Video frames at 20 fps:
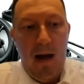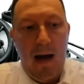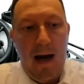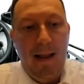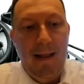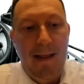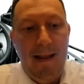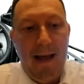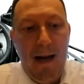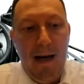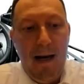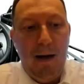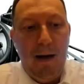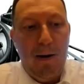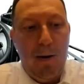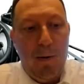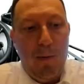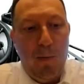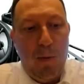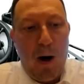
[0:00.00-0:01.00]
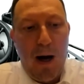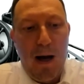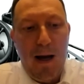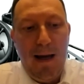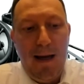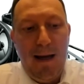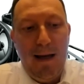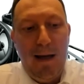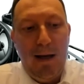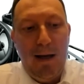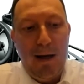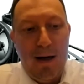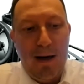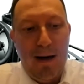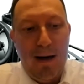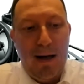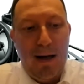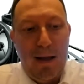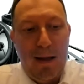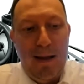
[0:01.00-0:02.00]
And then why
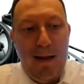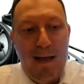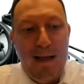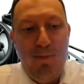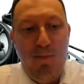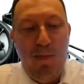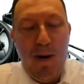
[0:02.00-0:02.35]
this